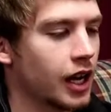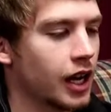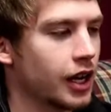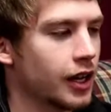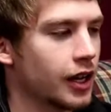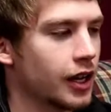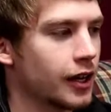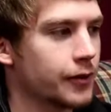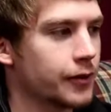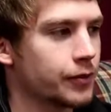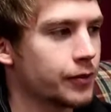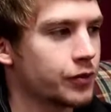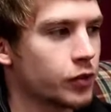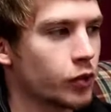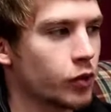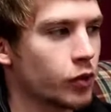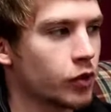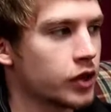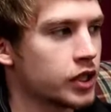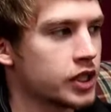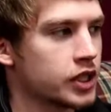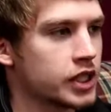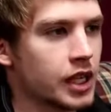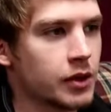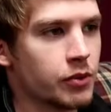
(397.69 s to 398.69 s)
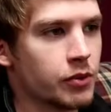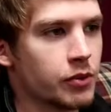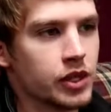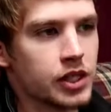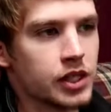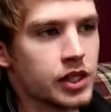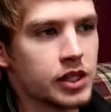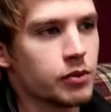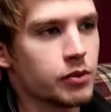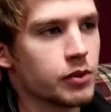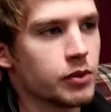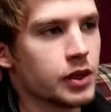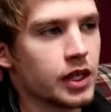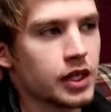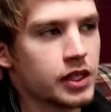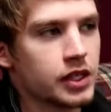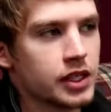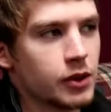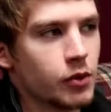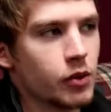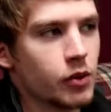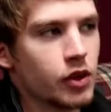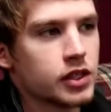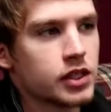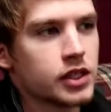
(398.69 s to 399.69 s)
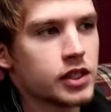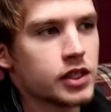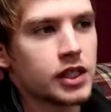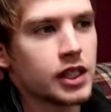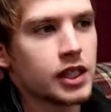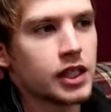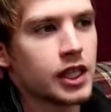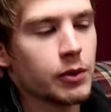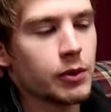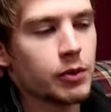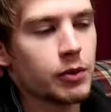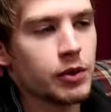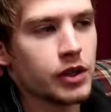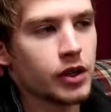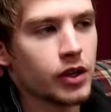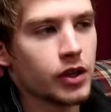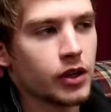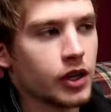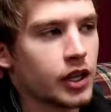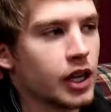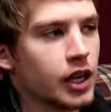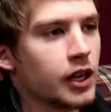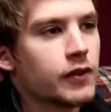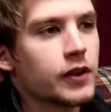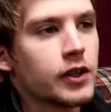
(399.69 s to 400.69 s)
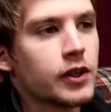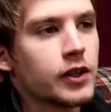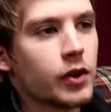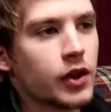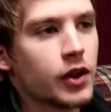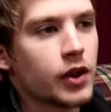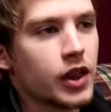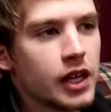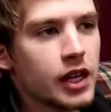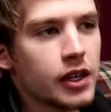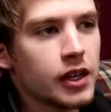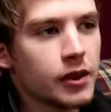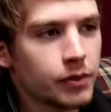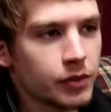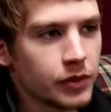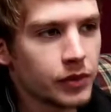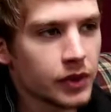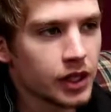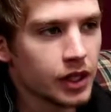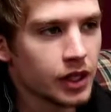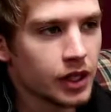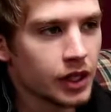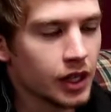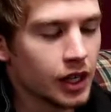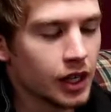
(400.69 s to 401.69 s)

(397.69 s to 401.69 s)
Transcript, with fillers: Uh, well, the same reason because He wants us to keep our covenant with Him.